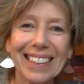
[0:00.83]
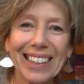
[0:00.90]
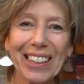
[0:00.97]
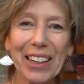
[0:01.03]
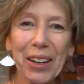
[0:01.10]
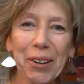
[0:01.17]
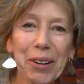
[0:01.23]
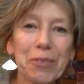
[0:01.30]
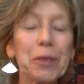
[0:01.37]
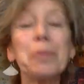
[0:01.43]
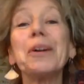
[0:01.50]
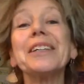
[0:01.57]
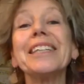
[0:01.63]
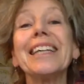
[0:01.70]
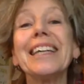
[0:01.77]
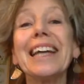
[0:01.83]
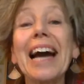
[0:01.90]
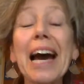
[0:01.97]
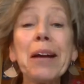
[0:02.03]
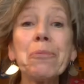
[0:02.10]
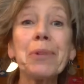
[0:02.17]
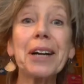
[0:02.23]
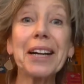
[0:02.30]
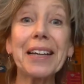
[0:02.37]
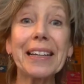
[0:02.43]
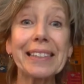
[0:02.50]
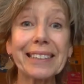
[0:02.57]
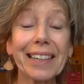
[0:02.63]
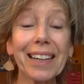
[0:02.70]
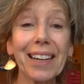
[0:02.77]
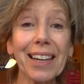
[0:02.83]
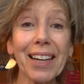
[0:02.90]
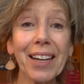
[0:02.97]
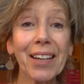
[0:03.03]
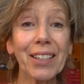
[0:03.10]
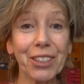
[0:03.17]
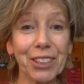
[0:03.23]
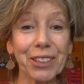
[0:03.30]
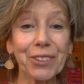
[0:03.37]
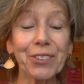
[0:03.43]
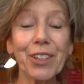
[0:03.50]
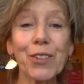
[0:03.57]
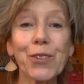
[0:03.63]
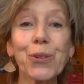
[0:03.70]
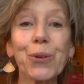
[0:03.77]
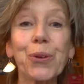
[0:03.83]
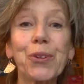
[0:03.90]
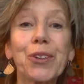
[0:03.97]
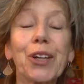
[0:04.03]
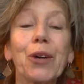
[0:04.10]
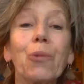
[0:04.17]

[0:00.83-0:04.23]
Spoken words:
Hello everybody, Anne Bryant here, children's author.